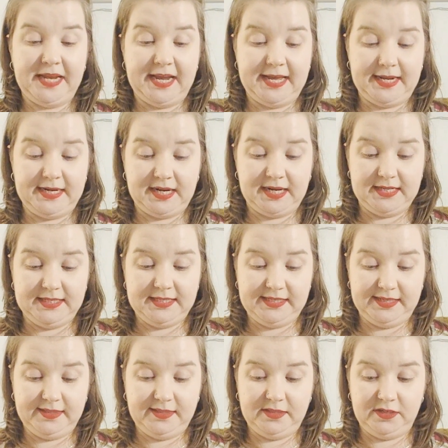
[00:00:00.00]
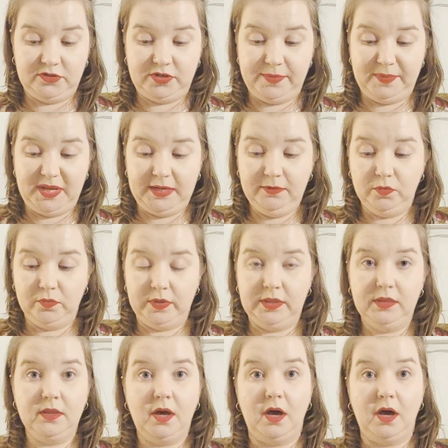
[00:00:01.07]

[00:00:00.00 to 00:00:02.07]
and I did the ribbing with